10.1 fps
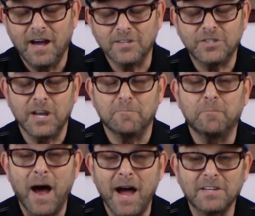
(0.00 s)
She
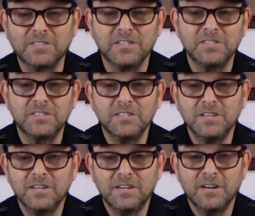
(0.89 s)
had boxes